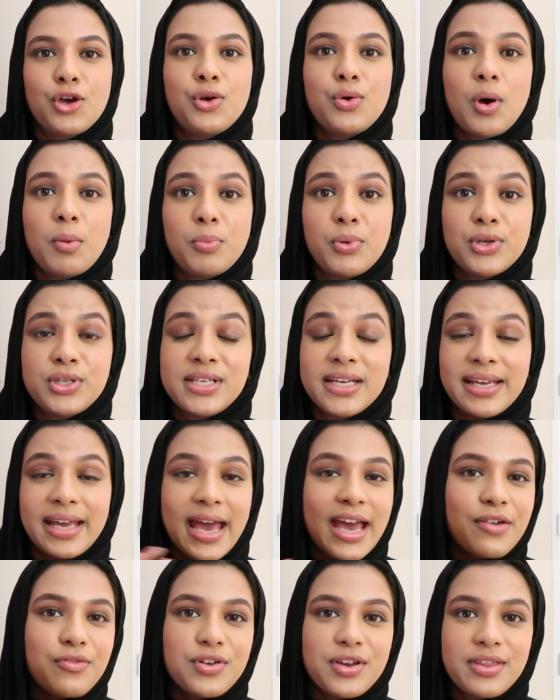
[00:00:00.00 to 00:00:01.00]
who are
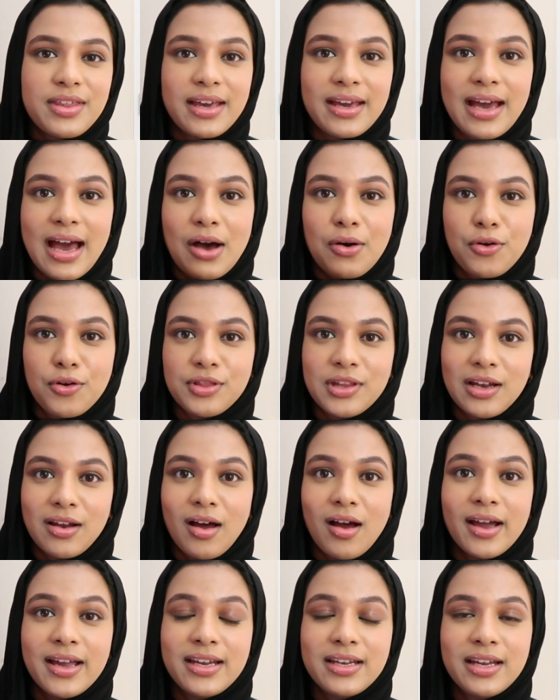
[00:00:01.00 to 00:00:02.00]
putting everything out on the
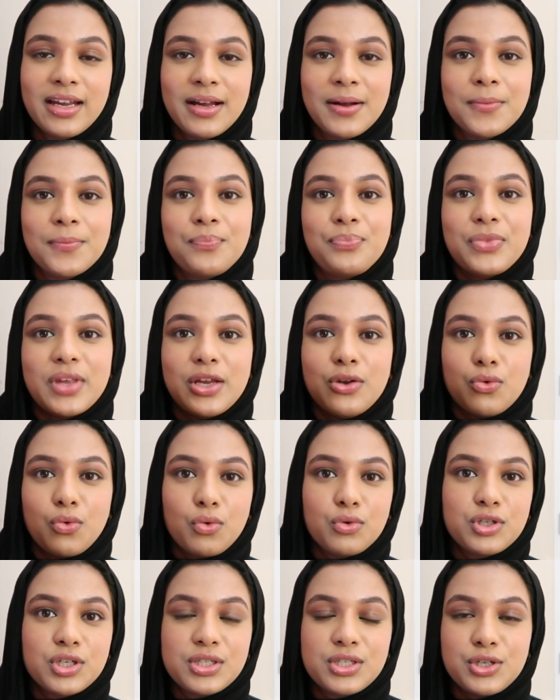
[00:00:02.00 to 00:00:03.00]
line in
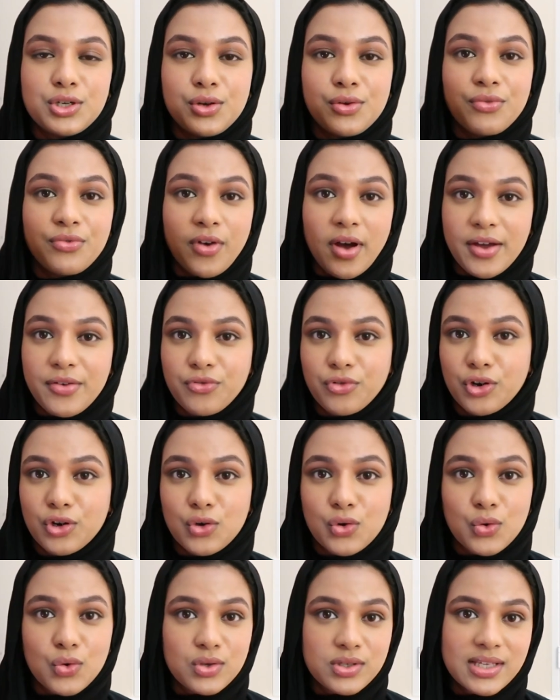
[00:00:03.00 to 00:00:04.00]
order to fight for a
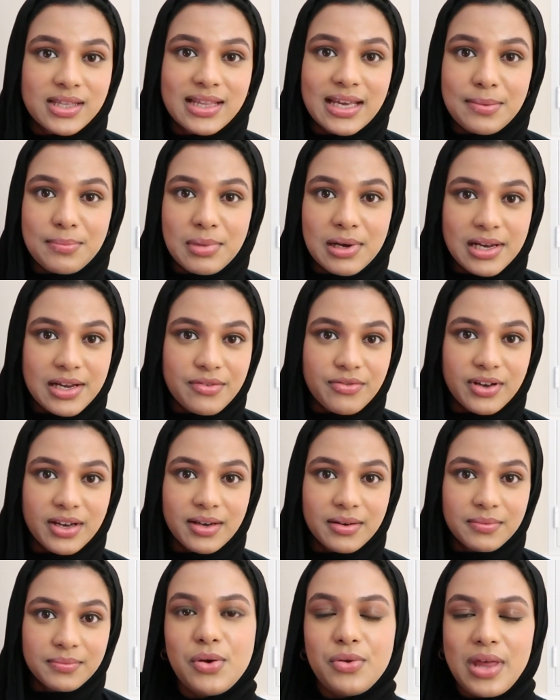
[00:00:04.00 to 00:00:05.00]
cause that they believe
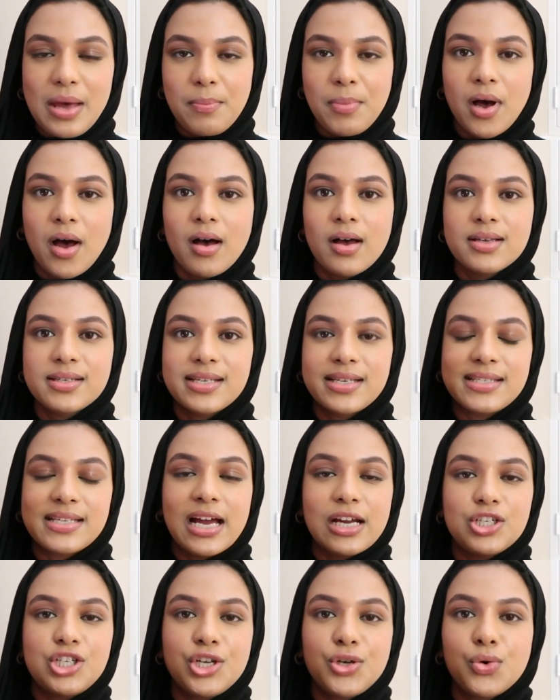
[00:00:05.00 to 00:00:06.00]
in. The bill that passed is
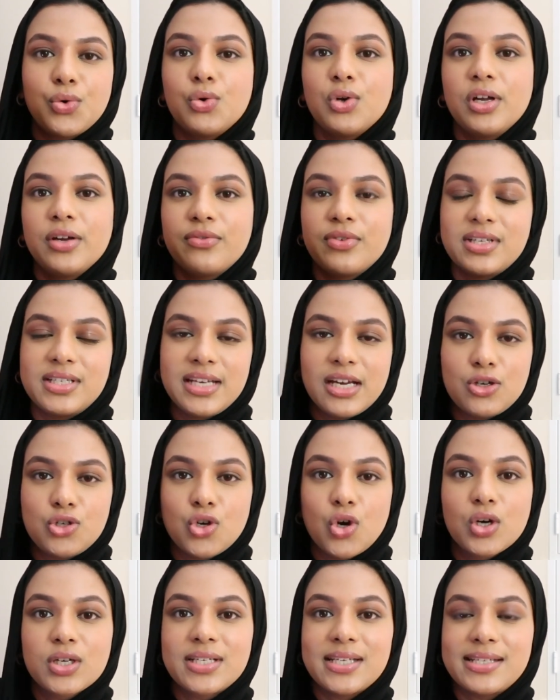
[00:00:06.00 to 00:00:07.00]
actually calling for
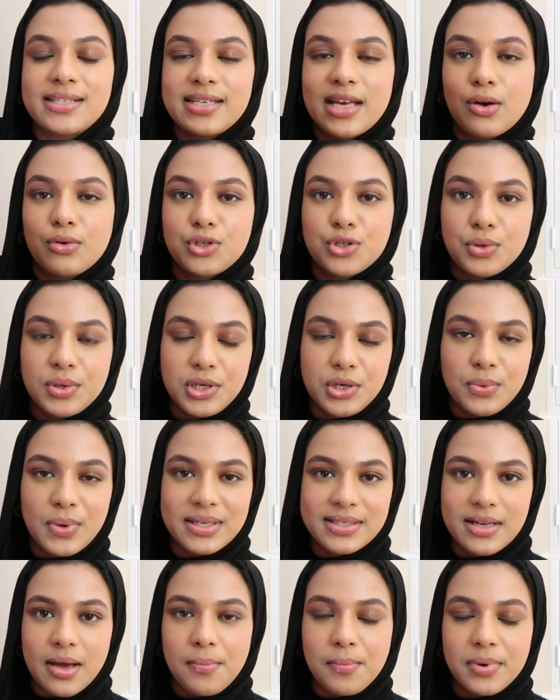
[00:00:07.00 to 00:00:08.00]
TikTok to sell to a
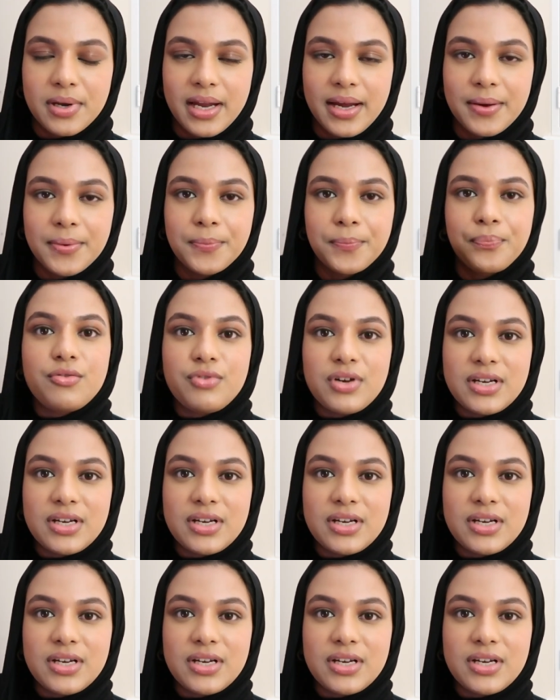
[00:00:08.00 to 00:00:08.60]
US company. The